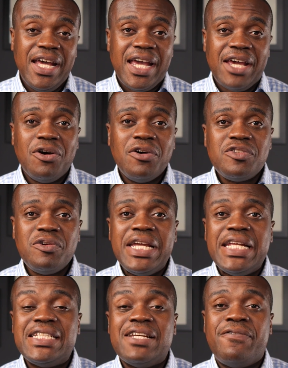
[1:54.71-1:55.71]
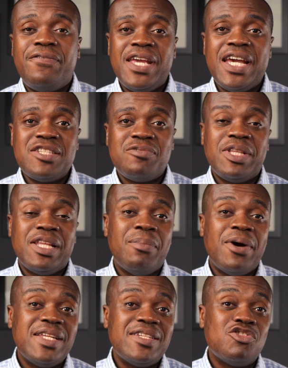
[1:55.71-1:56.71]
it also interferes with the
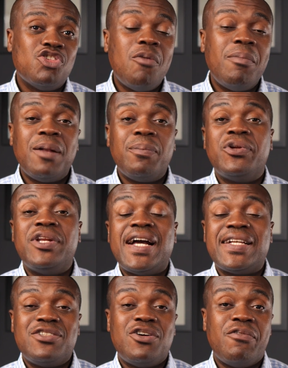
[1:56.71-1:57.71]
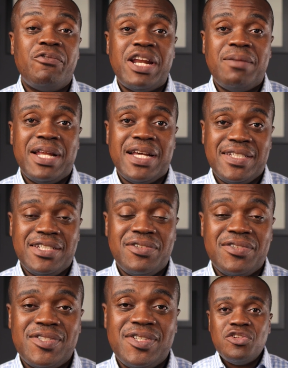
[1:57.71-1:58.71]
body's normal production of red blood
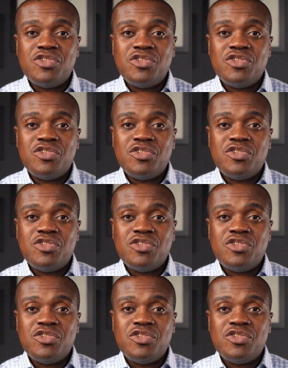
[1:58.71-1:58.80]
cells.